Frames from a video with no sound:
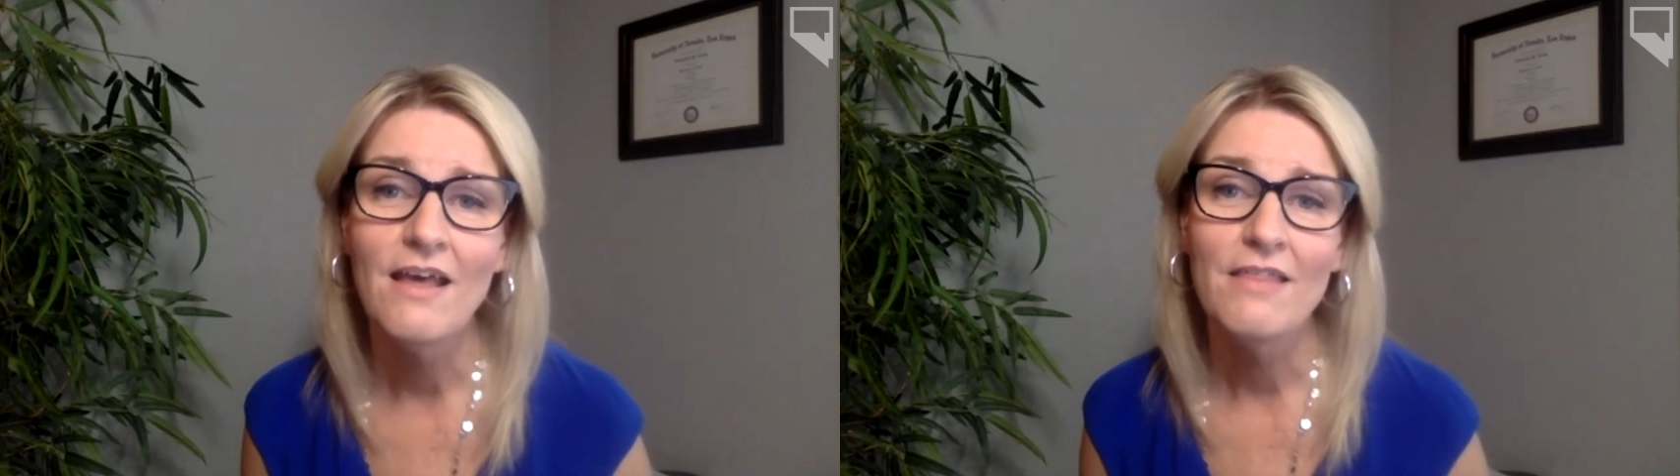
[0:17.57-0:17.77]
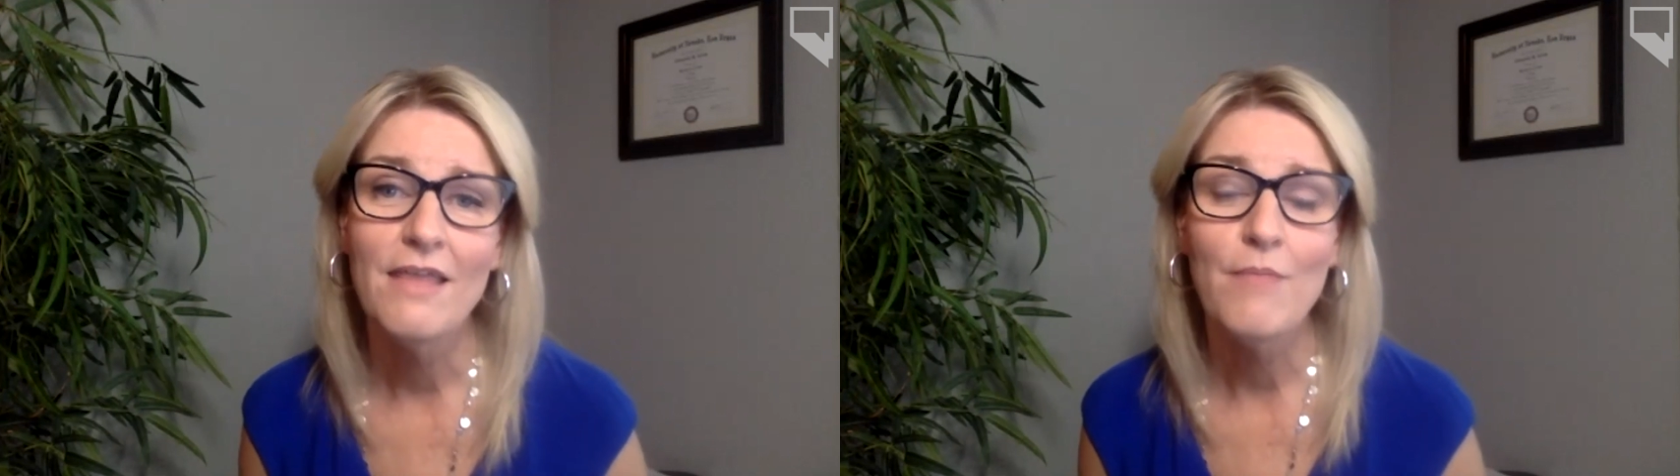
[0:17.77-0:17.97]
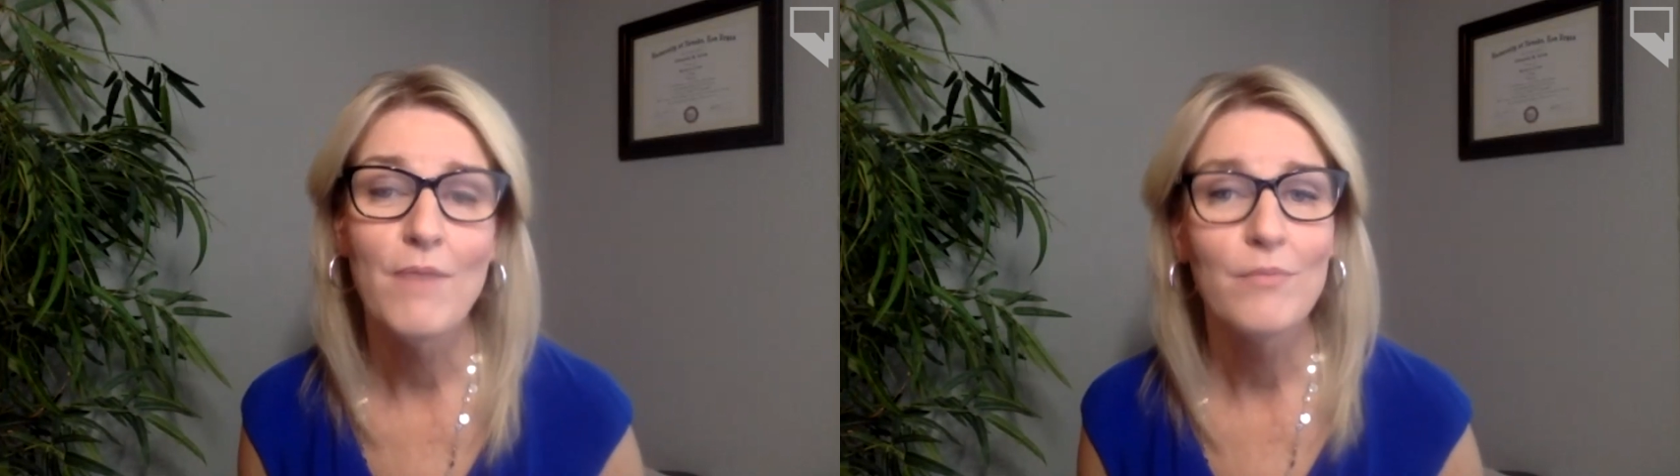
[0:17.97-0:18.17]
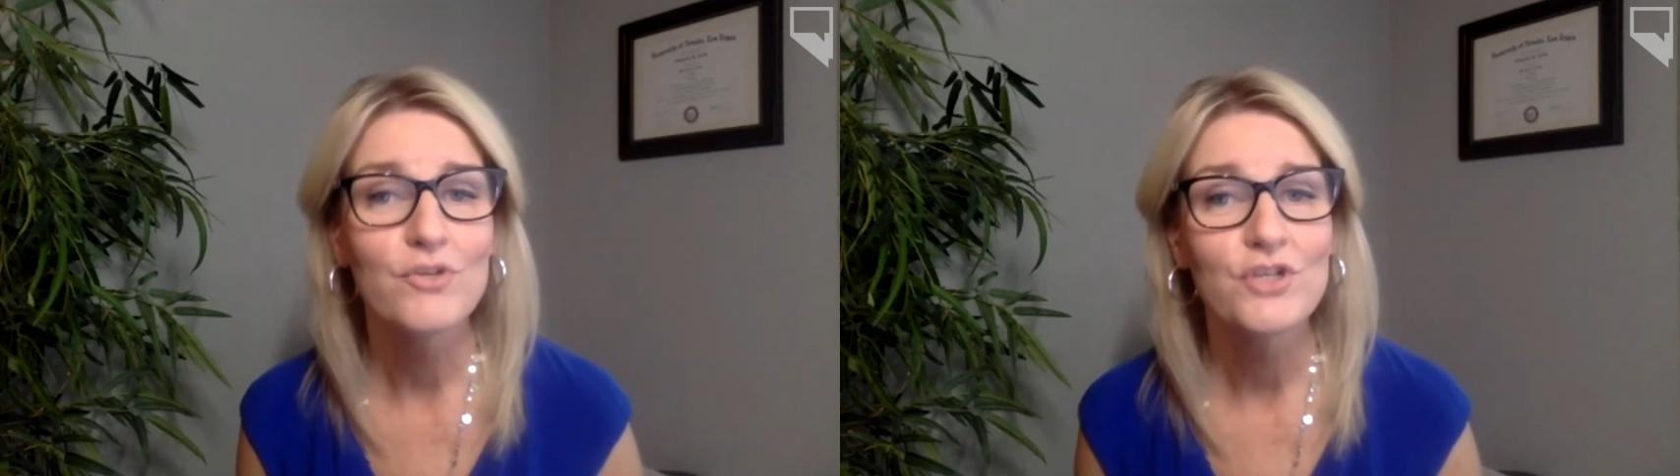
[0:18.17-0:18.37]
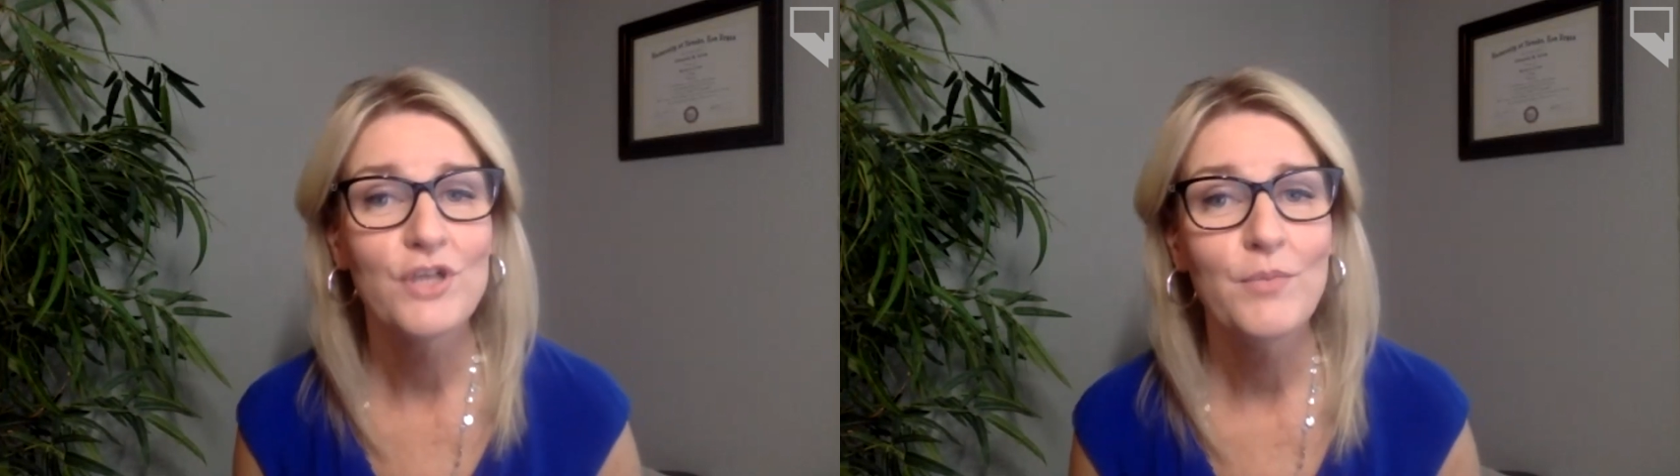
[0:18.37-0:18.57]
uh, that
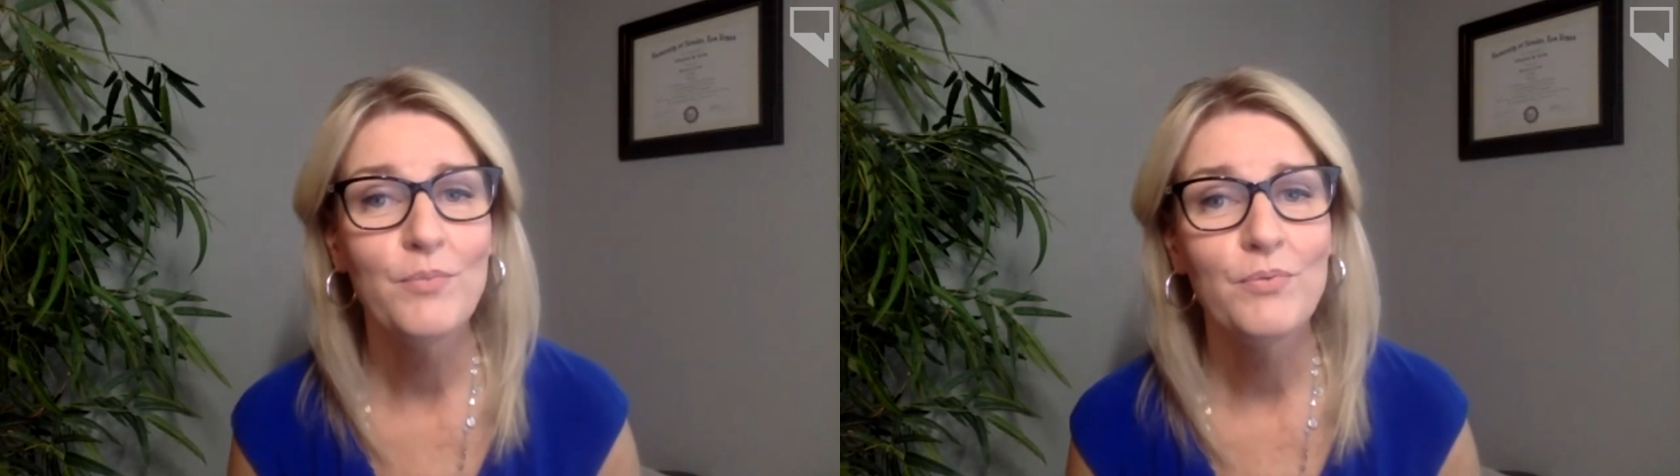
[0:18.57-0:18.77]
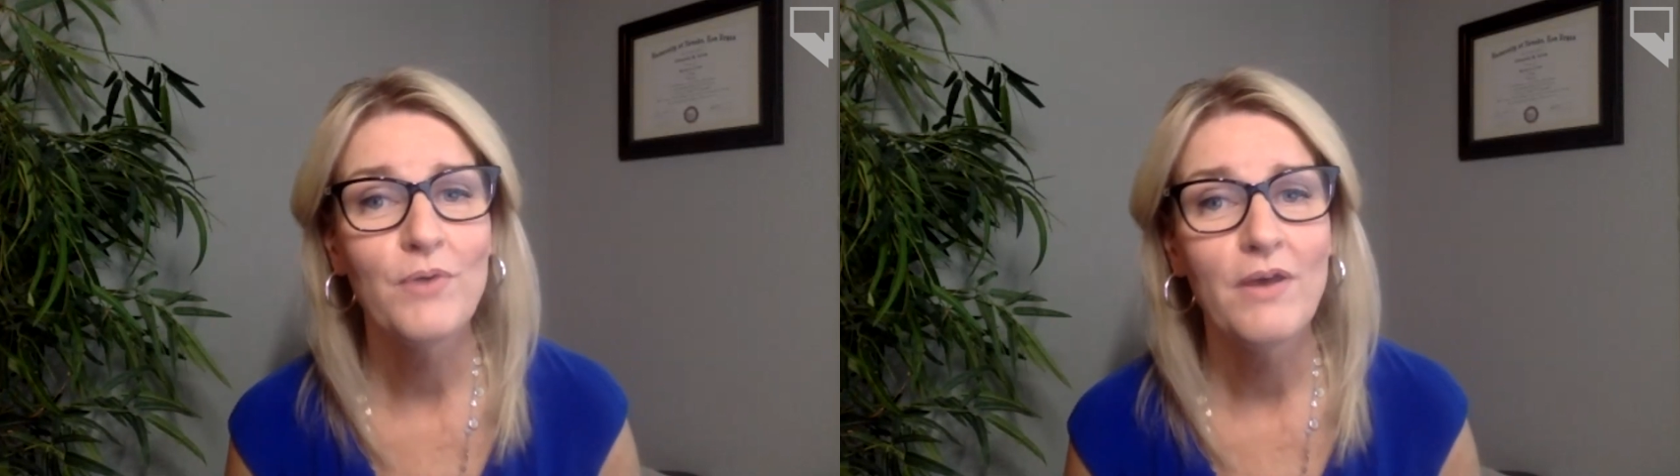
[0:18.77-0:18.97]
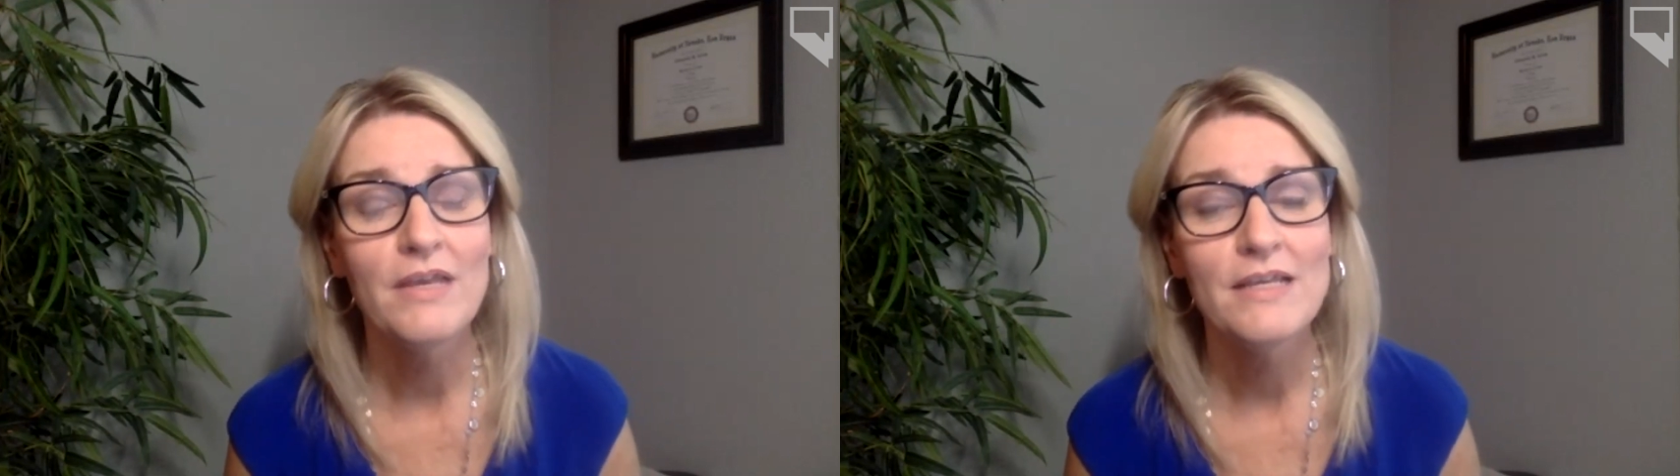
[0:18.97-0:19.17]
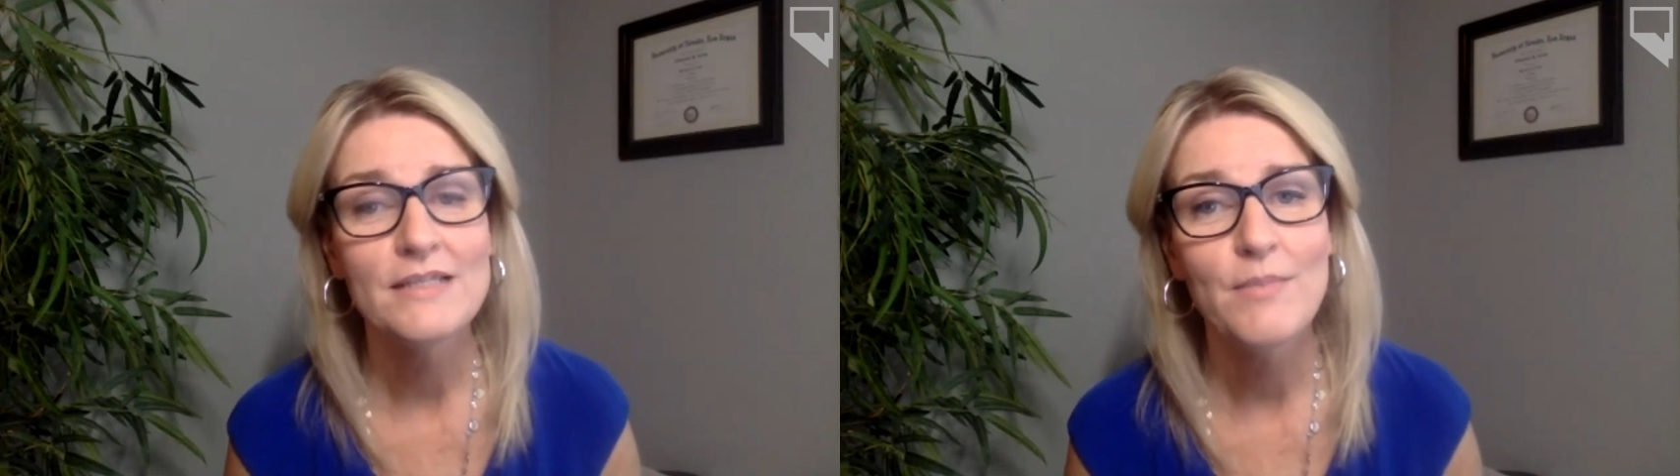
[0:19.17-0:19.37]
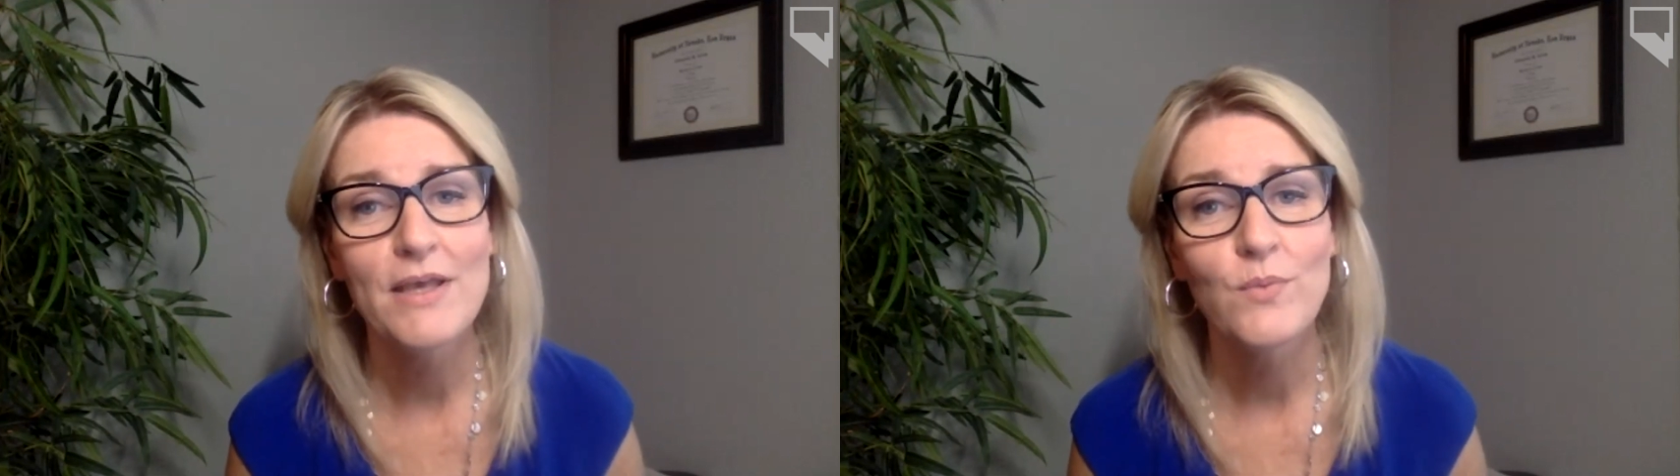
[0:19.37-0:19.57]
membership uh,
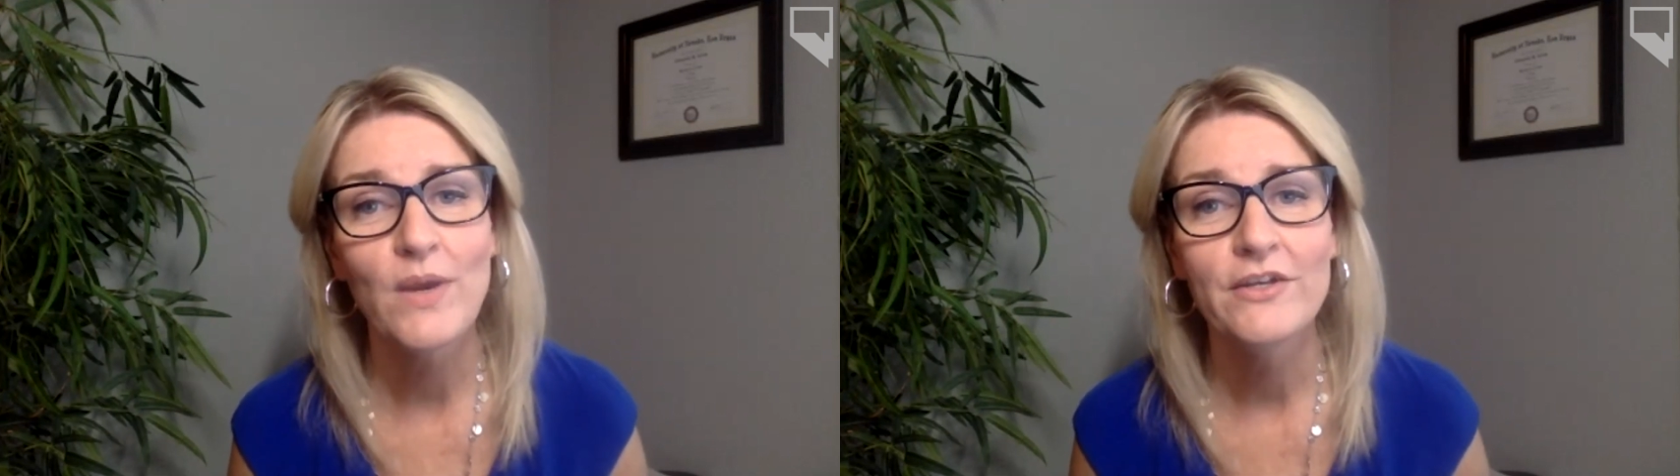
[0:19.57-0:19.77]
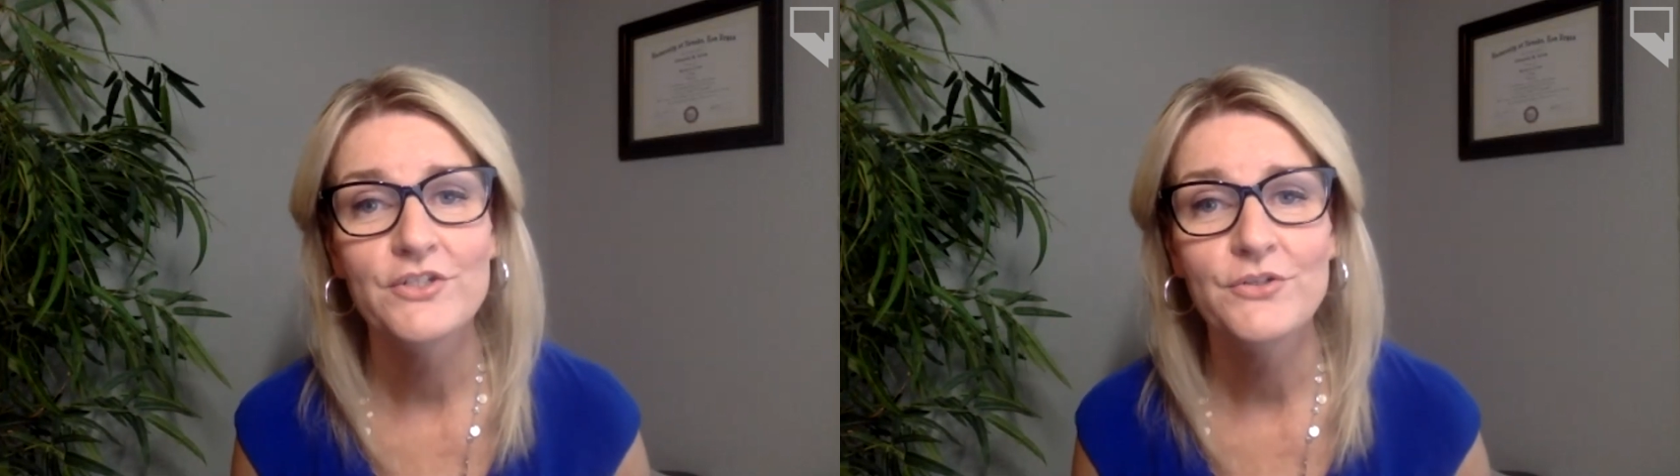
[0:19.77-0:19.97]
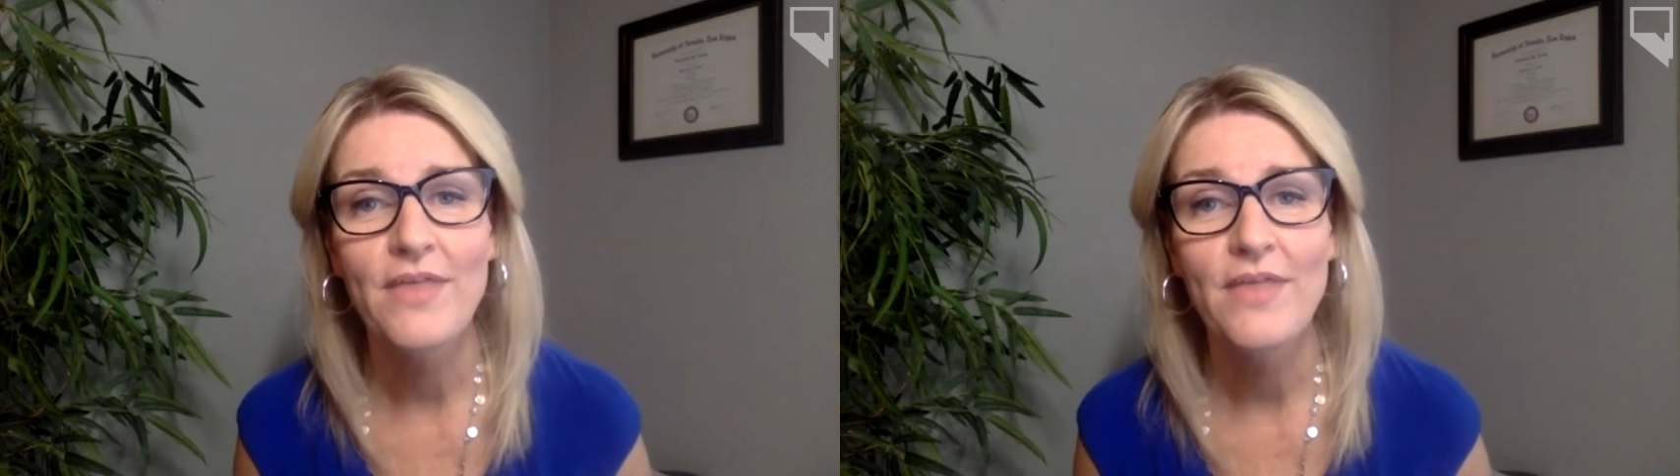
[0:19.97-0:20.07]
is the best way to do